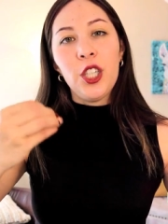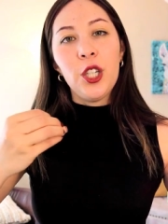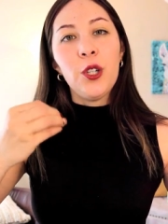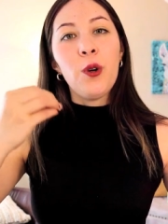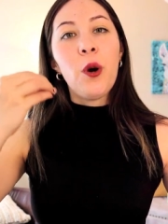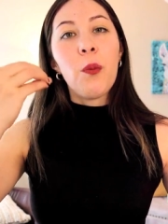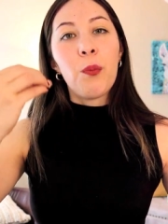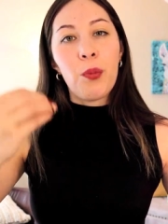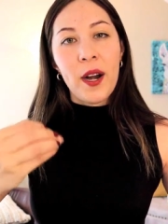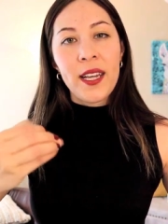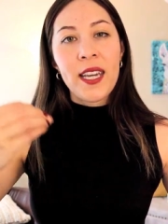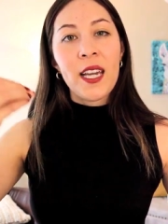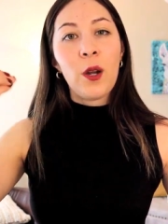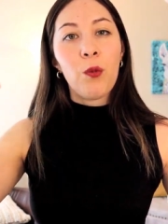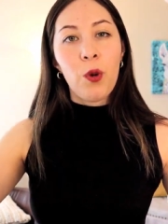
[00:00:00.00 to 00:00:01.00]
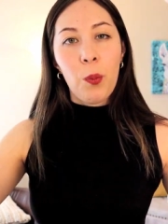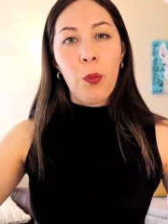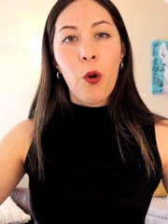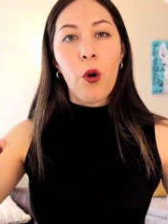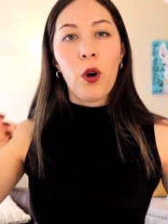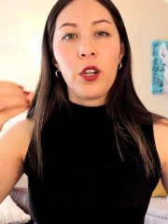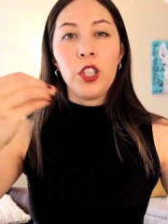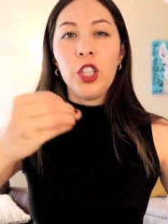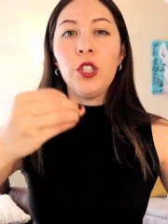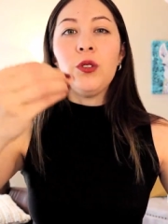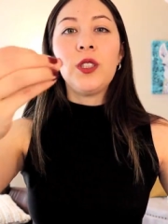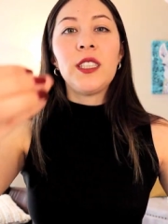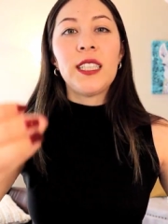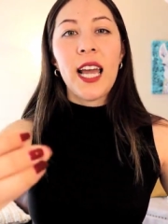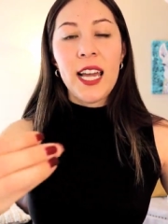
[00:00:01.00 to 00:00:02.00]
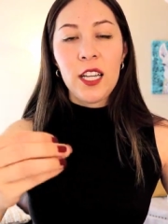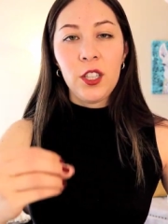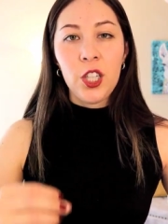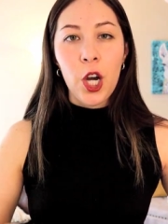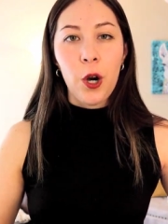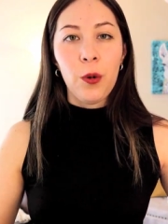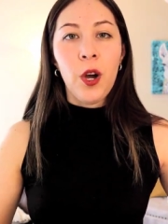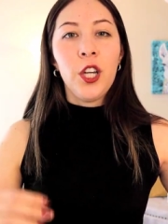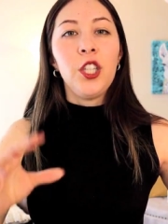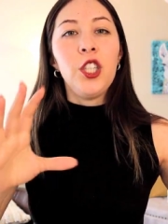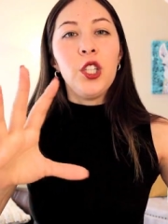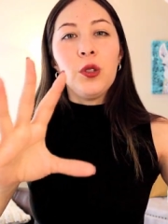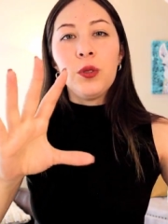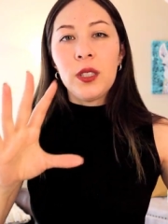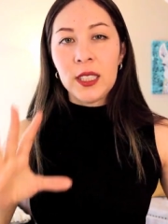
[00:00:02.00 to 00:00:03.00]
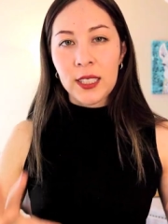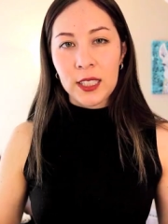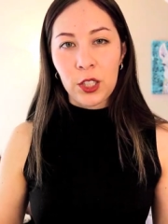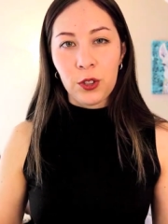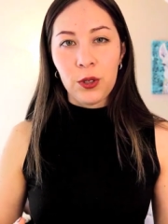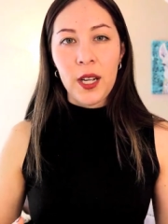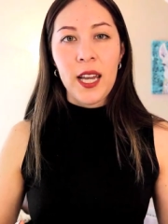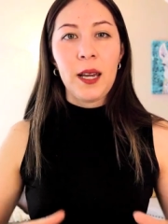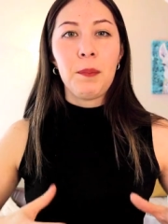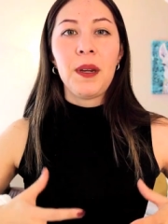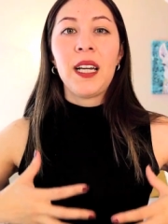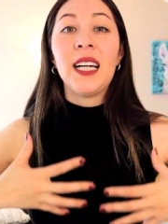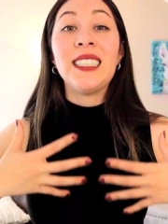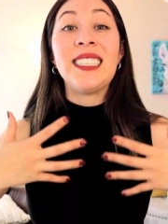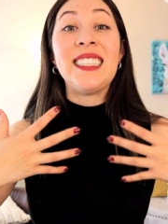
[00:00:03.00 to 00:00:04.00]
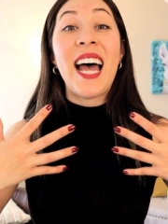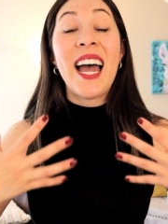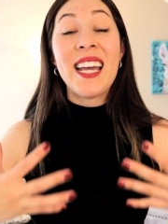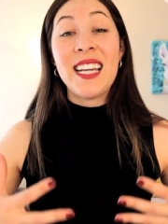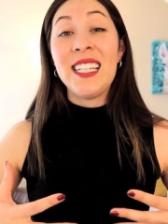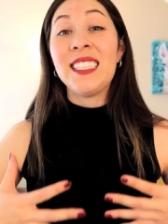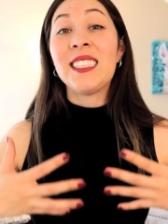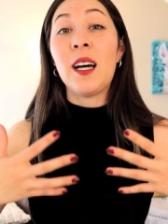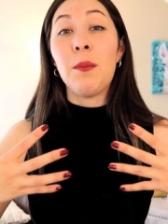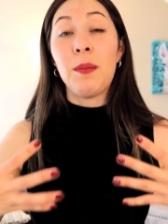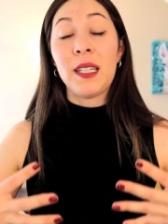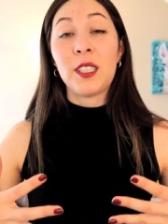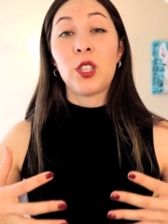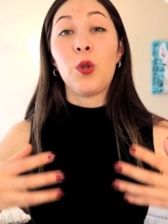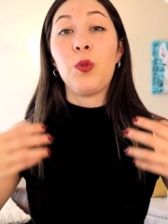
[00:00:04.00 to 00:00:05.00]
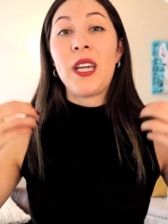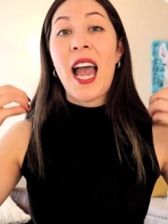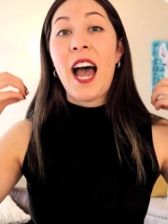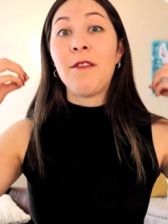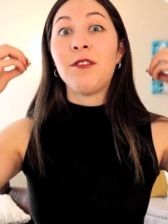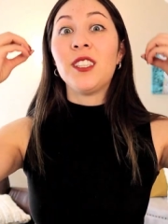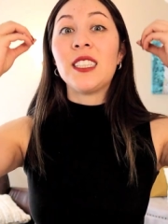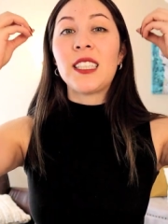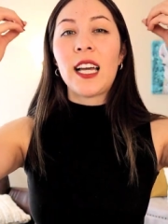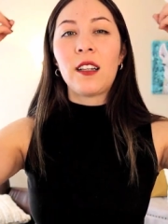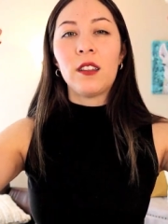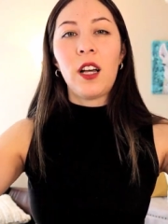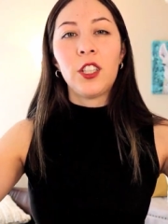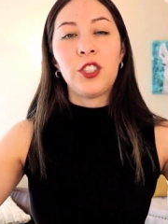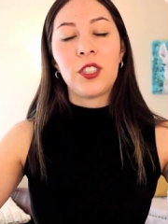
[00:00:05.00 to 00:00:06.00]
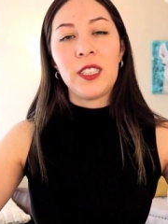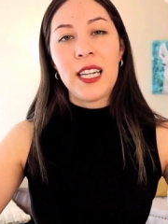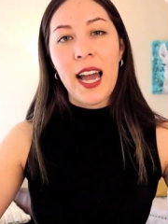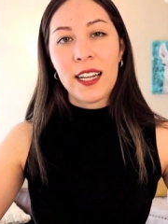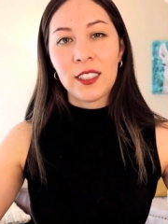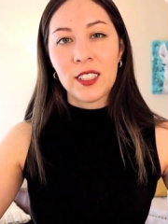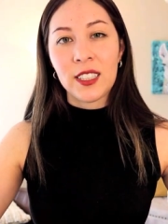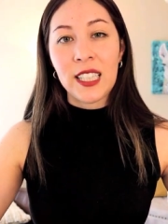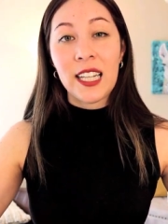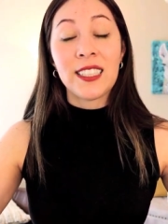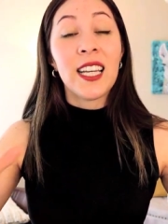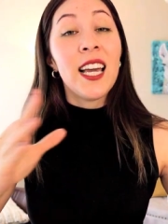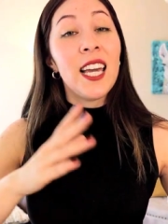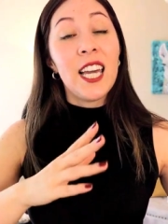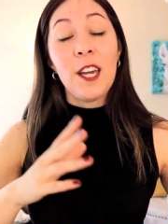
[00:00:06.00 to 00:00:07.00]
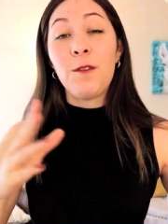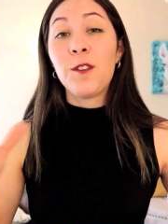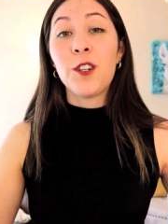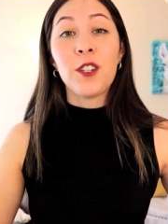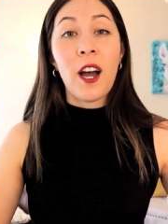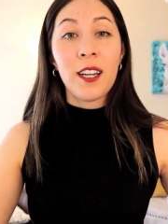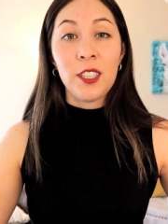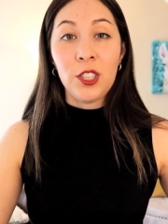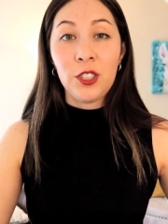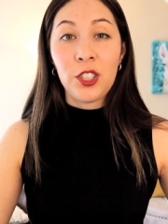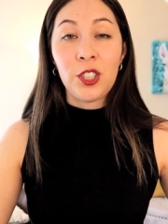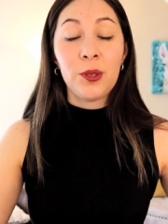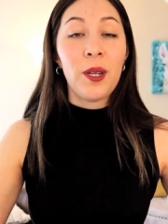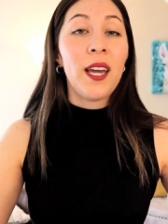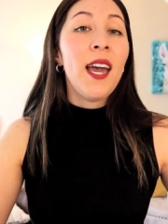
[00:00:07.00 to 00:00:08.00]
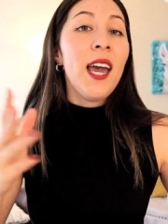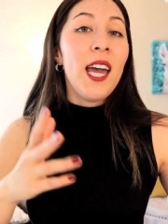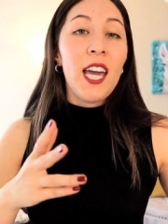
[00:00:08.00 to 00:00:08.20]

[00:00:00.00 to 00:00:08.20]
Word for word: you breaking rapport, you saying no, you disagreeing, because that is a muscle we have to psychologically exercise if you're not used to it,